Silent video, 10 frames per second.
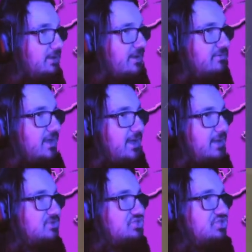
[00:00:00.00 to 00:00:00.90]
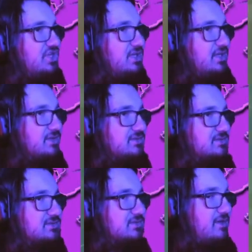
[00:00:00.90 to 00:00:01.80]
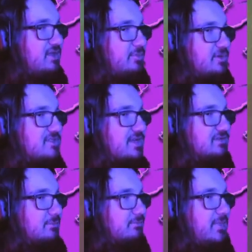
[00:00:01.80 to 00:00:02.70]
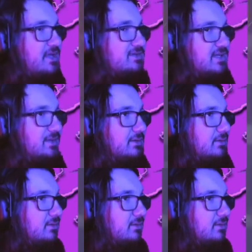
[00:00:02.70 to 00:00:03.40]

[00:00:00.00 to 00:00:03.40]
I love that. That's genius. Developers, that is amazing.